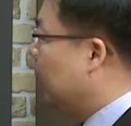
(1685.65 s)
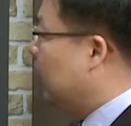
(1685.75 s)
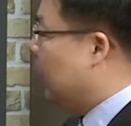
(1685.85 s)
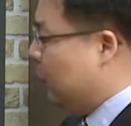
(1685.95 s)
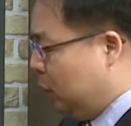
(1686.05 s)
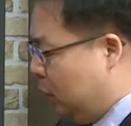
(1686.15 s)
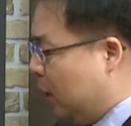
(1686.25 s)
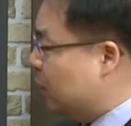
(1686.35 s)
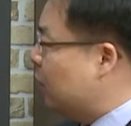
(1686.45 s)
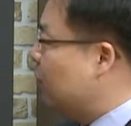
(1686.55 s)

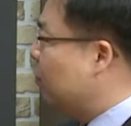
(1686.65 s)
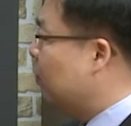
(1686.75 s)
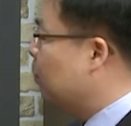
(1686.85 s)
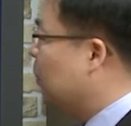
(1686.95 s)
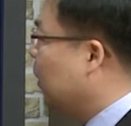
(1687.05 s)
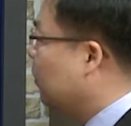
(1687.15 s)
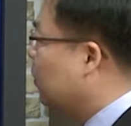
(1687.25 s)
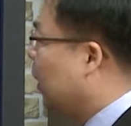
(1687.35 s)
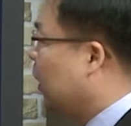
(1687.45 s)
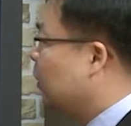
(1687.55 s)
DSM means
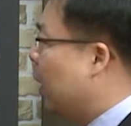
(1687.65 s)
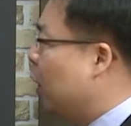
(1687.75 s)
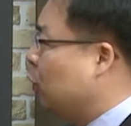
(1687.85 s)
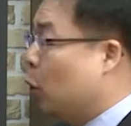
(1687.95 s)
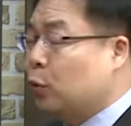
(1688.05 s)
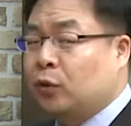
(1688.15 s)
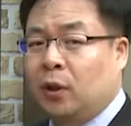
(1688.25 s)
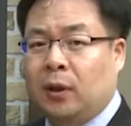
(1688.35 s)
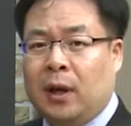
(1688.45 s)
like a diagnostic